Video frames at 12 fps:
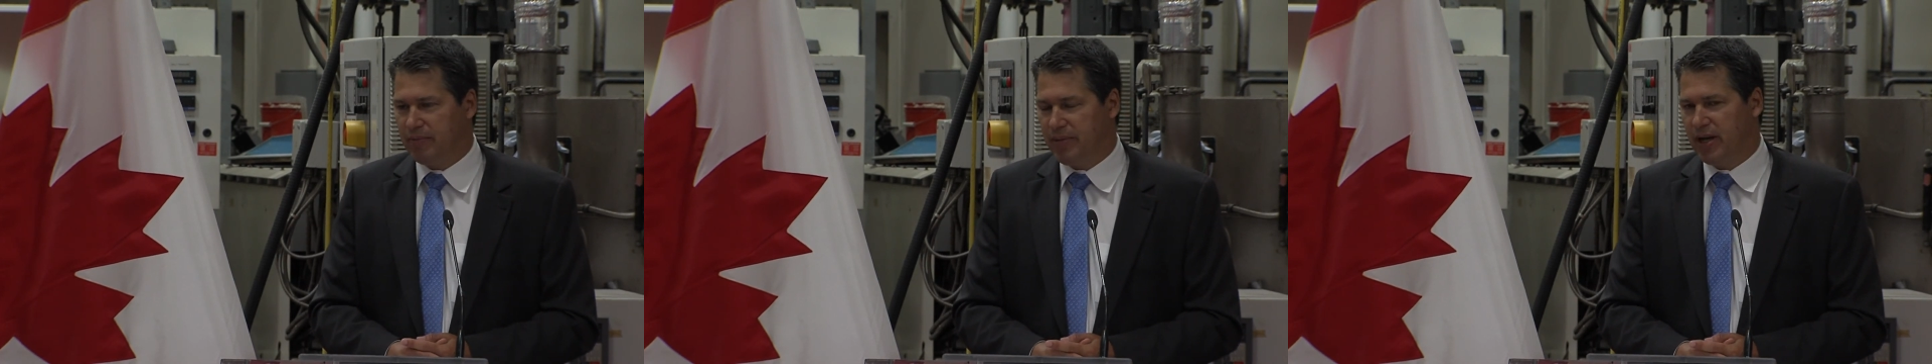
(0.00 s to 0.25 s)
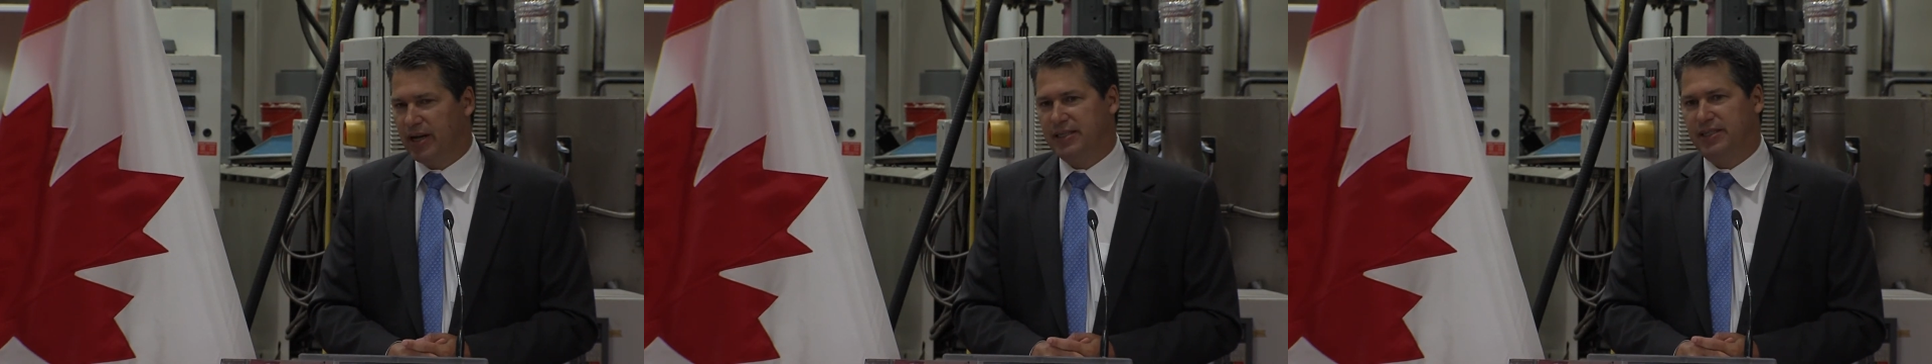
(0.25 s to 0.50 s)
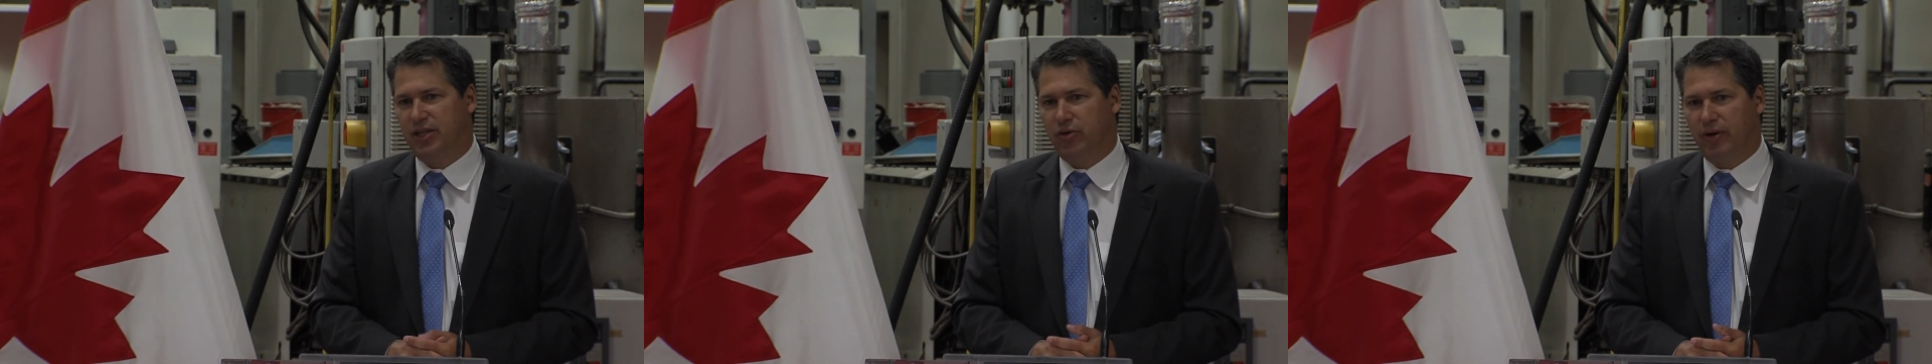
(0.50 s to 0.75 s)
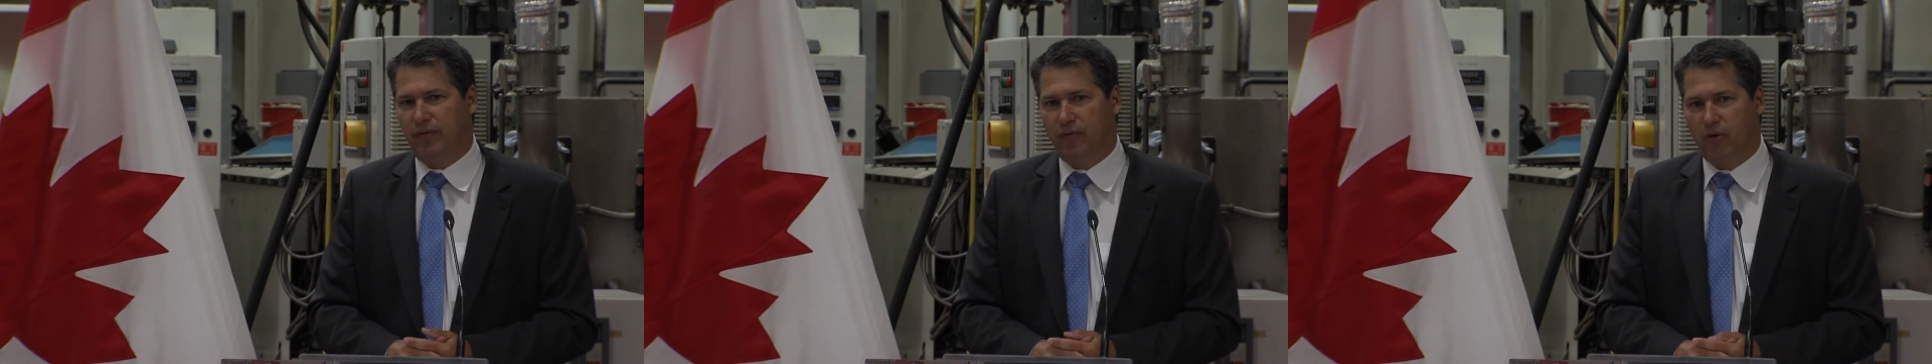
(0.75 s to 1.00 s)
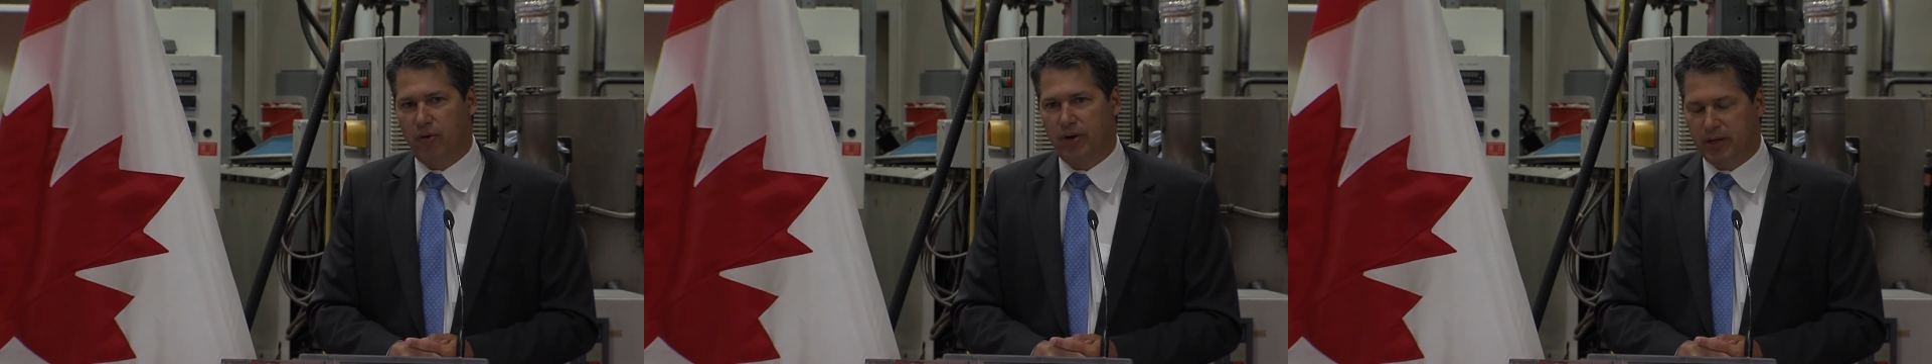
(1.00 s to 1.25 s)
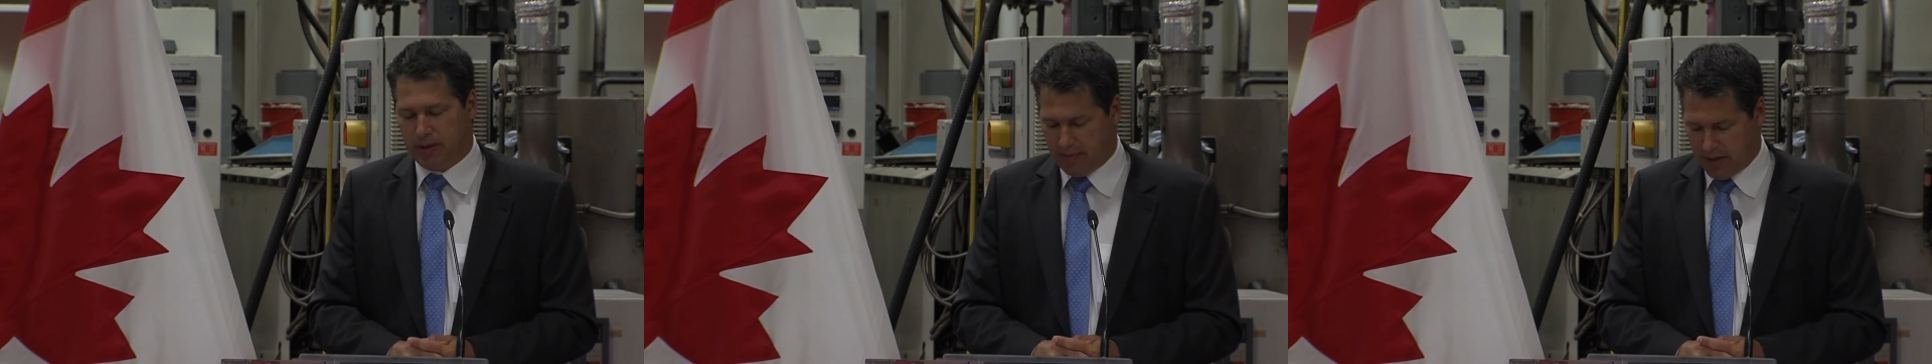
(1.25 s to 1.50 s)
BIC going
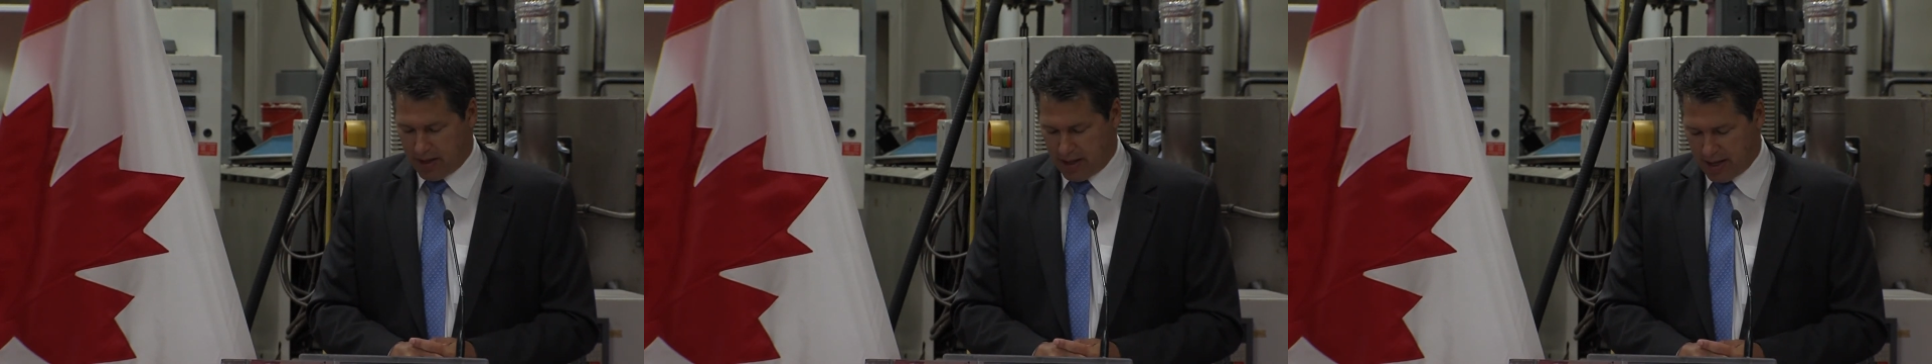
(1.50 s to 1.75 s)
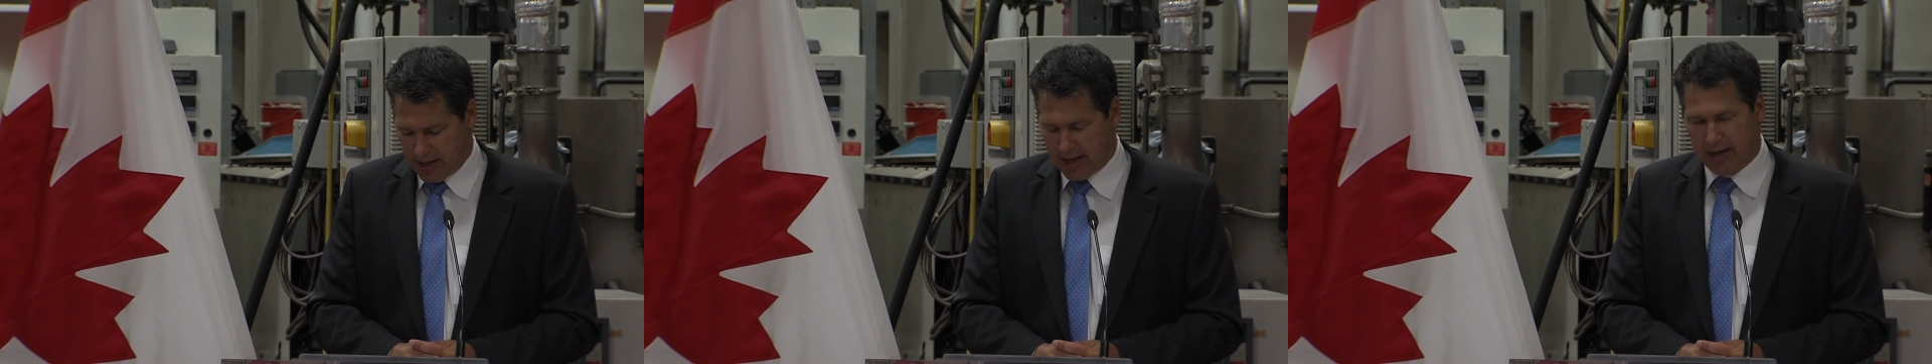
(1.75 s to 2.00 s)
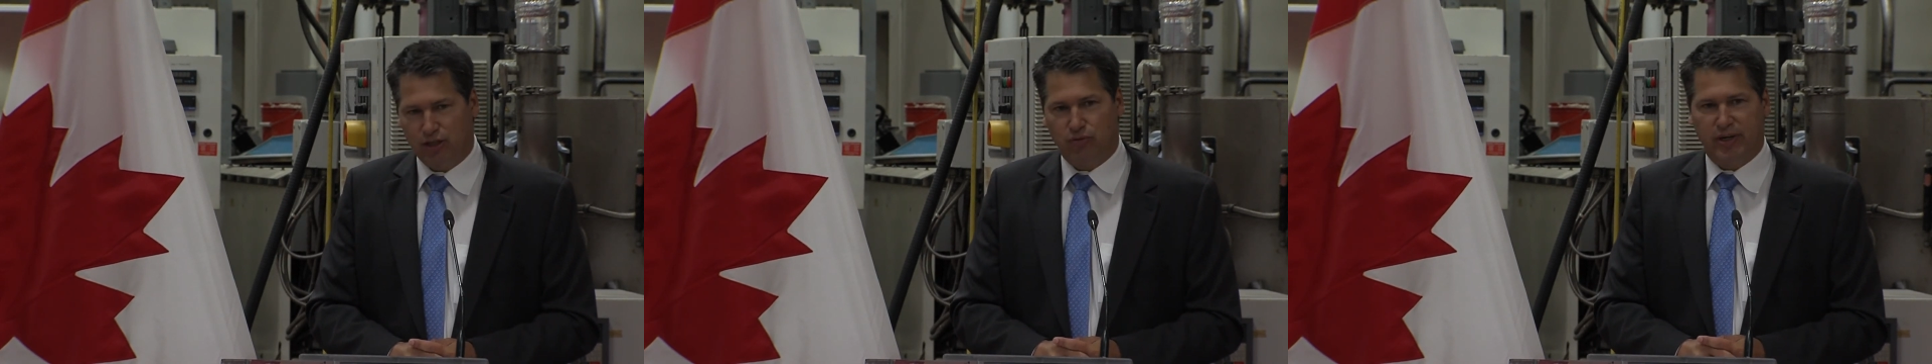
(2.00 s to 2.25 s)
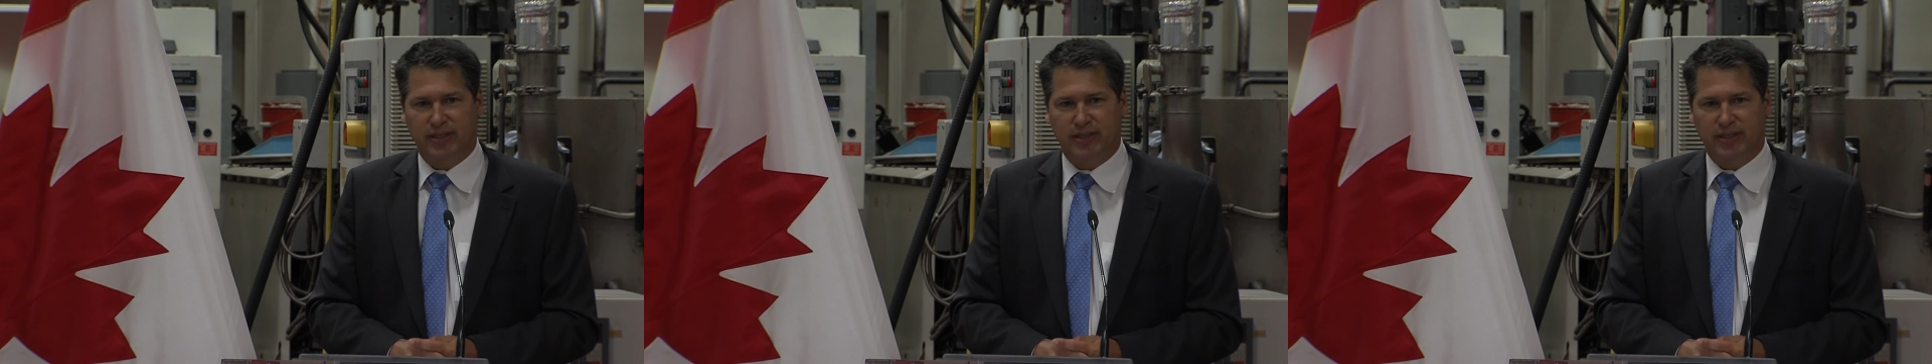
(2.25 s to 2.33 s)
forward, and I just